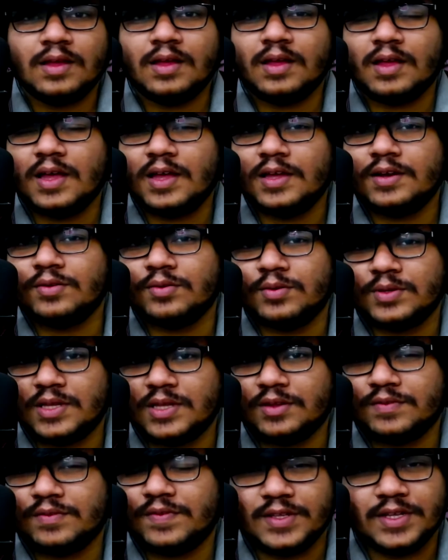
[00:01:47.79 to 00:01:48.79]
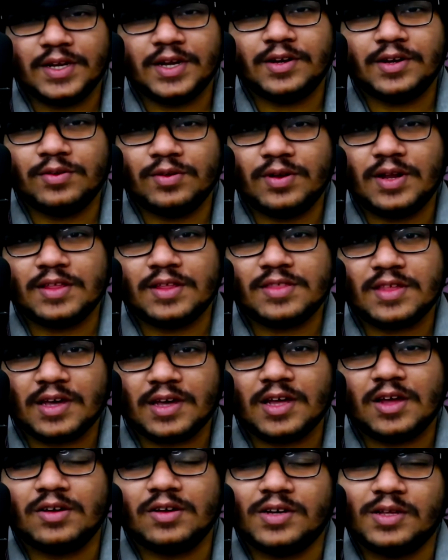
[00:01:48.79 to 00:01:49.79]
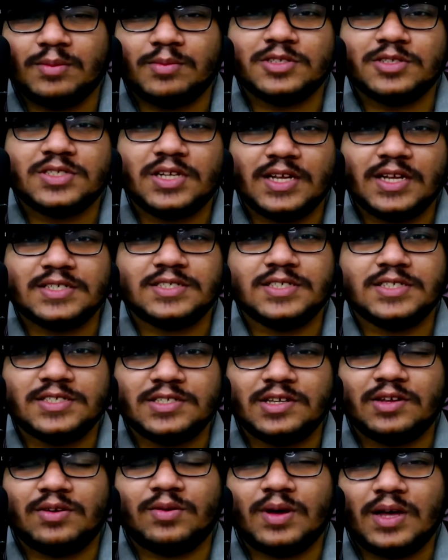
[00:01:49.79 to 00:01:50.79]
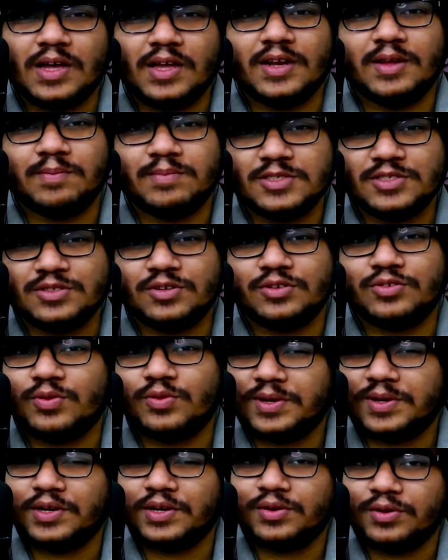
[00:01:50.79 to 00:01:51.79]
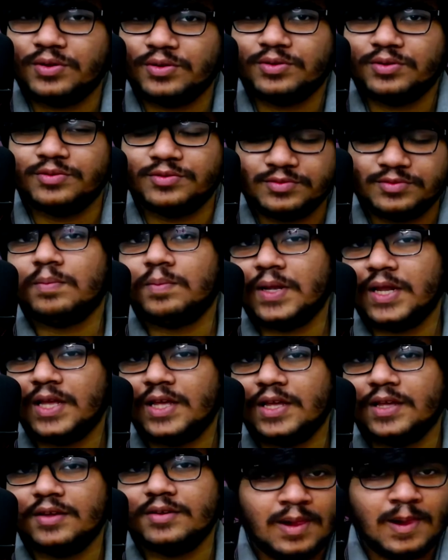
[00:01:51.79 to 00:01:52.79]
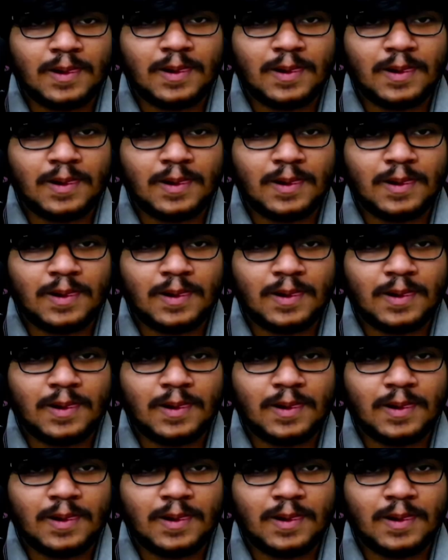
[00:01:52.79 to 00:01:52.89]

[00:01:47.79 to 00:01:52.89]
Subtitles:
And without further ado, let's check out Demon Slayer Season 1 Episode 22. Play.